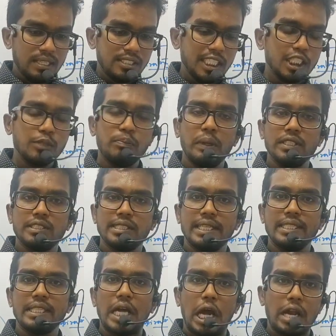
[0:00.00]

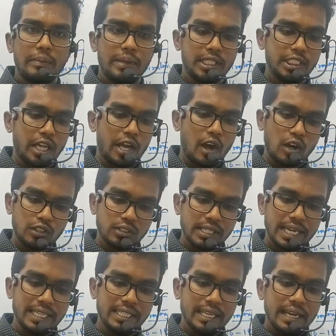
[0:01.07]
6% carbon
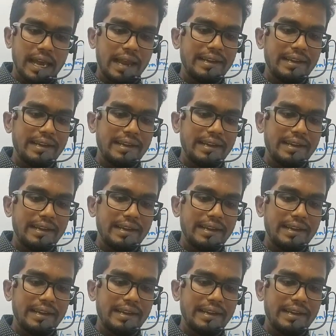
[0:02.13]
dioxide